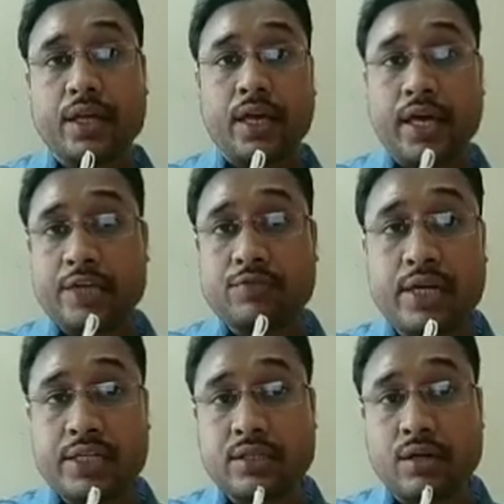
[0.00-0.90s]
Each one
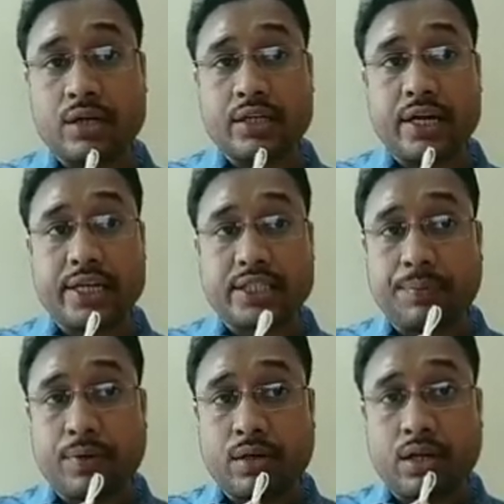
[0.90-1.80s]
is called the
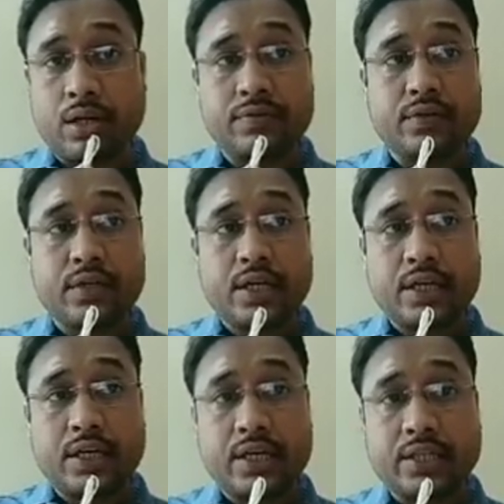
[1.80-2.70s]
reciprocal of
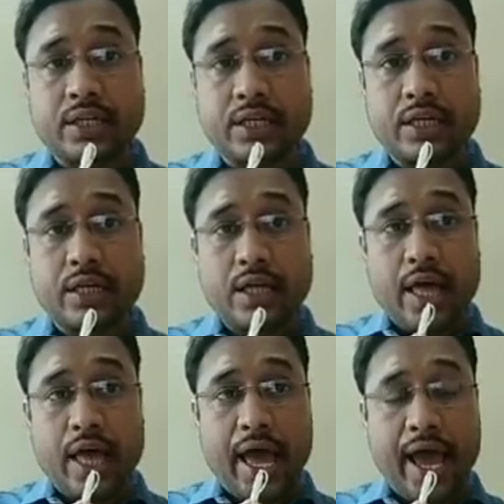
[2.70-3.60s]
each other,
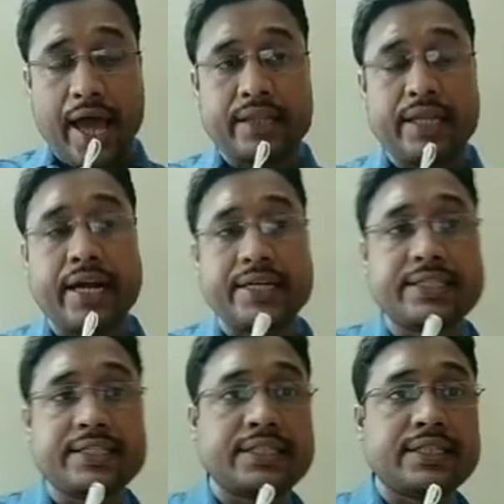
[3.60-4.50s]
and that
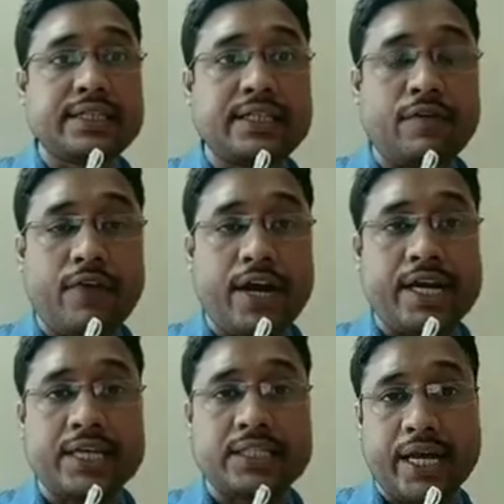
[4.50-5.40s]
is defined
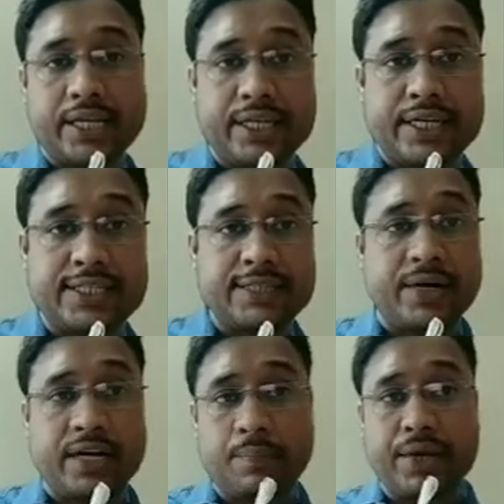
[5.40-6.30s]
as like this:
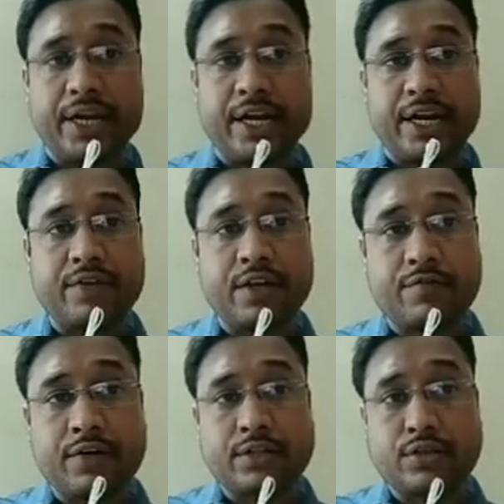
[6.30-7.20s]
multiplicative
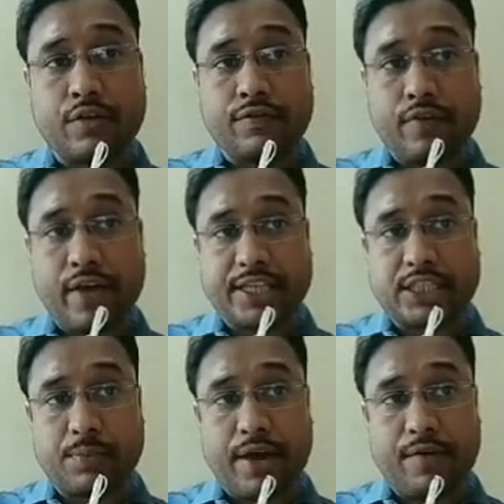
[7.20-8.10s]
inverse of x
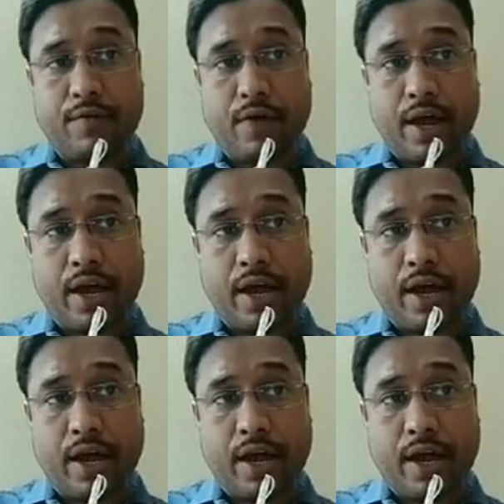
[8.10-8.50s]
by y.